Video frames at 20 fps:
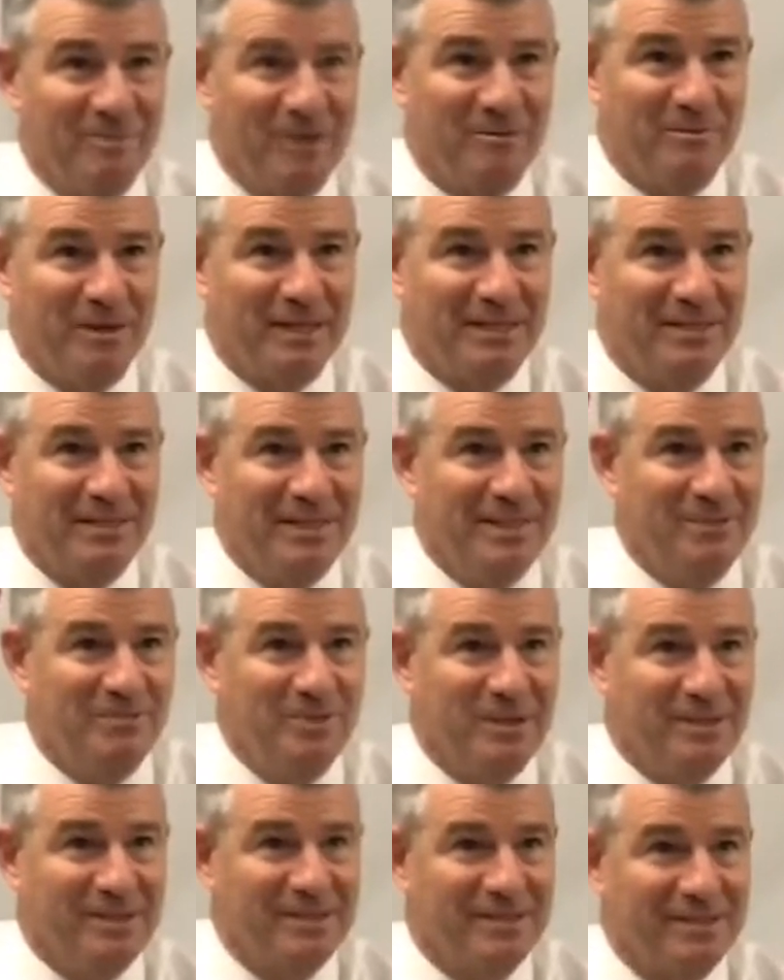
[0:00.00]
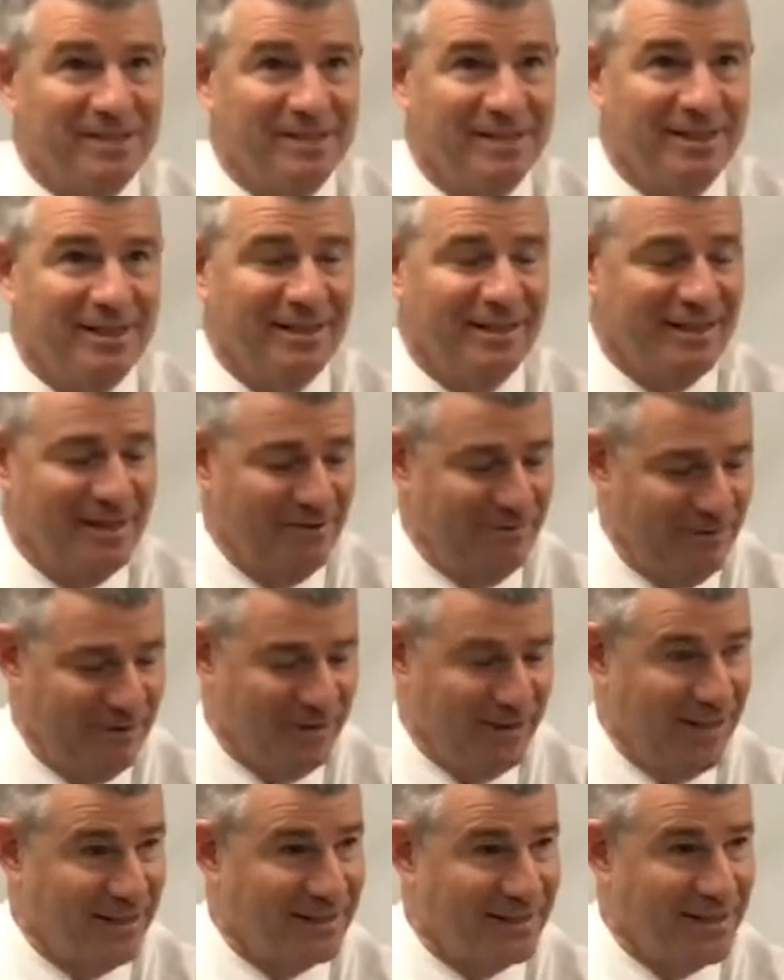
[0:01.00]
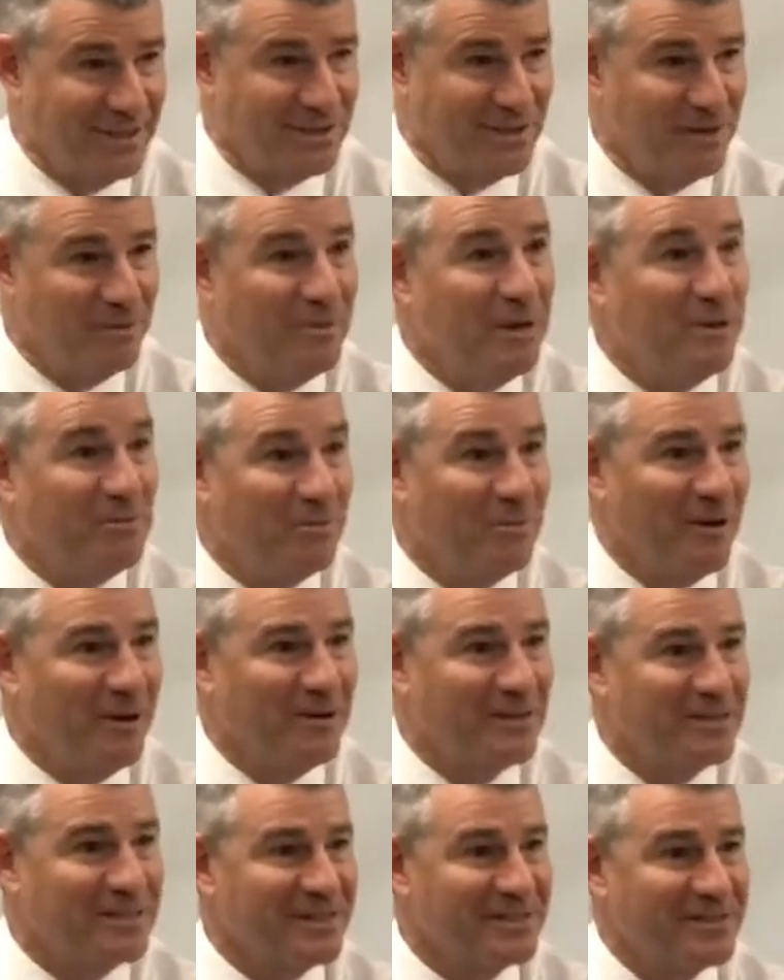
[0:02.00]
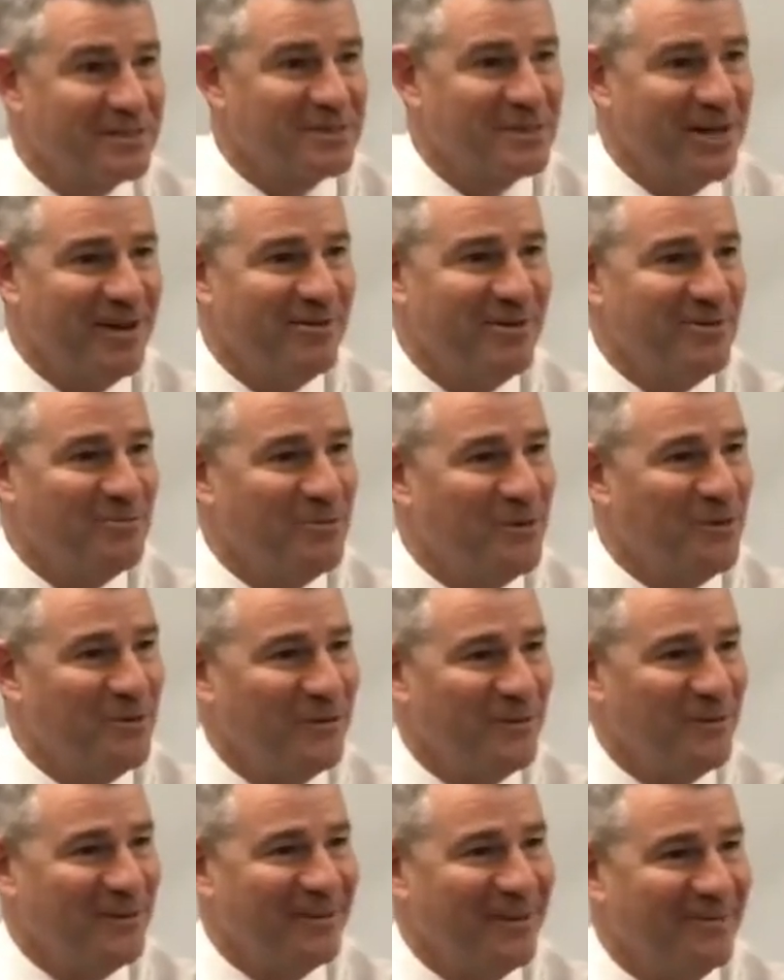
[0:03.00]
about my team is they feel like they should have made probably six or seven more.